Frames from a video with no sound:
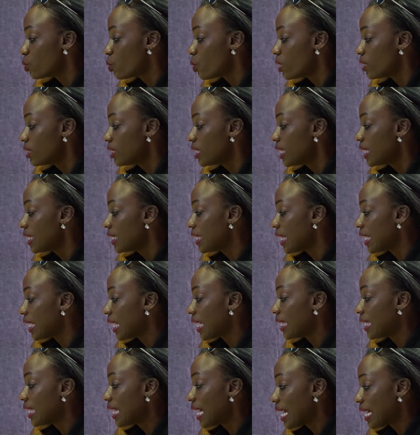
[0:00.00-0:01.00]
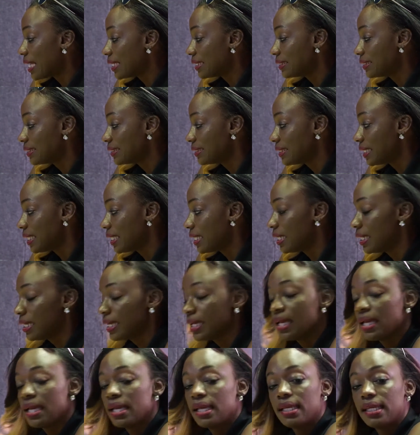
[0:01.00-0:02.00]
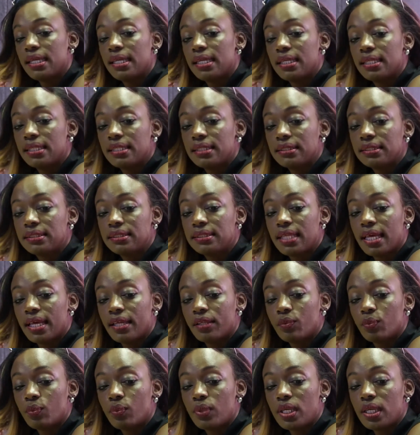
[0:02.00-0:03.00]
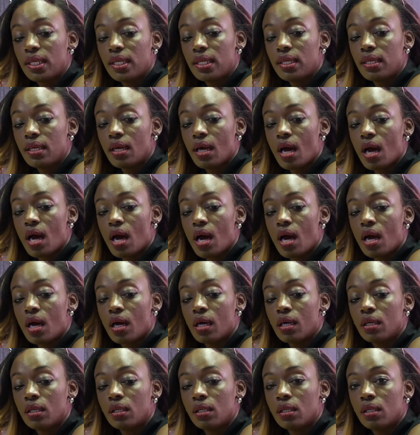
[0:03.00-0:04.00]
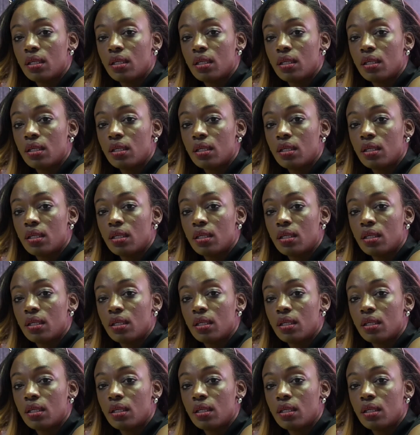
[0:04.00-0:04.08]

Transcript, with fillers: One thing that I can say is that we are,